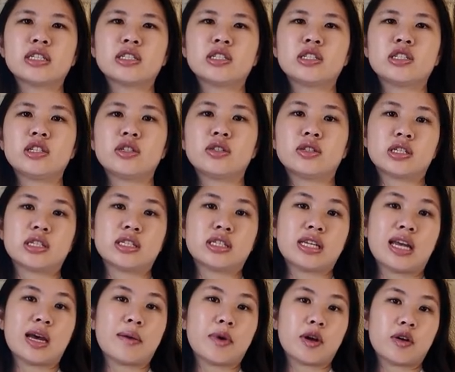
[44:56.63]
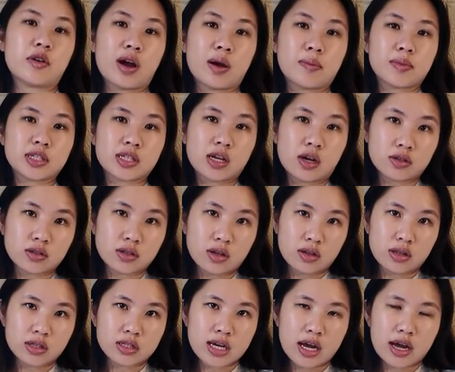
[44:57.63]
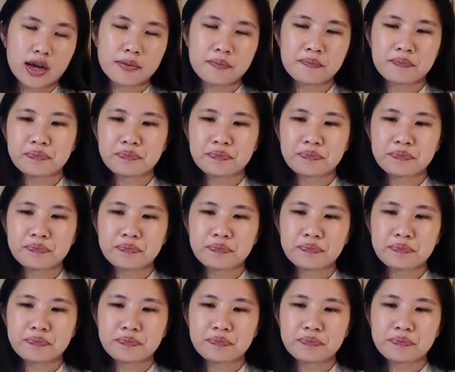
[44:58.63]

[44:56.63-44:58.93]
she used to stay at my grandma's house all the time.